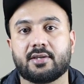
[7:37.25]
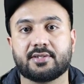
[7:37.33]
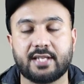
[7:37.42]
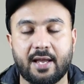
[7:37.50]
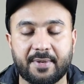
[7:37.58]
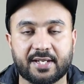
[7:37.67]

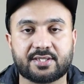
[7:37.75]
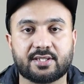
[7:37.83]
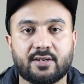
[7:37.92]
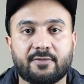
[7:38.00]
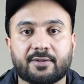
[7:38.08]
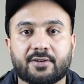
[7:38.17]
Zabbix
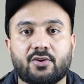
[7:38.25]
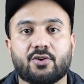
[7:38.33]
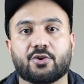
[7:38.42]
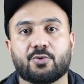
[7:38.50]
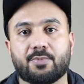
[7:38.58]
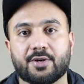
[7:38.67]
Server
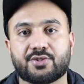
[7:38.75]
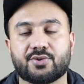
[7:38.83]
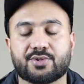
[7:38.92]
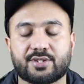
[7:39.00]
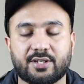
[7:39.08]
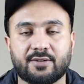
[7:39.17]
on
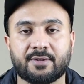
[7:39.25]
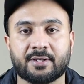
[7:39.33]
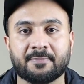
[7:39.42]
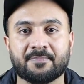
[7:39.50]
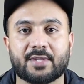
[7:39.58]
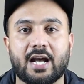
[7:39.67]
Ubuntu server.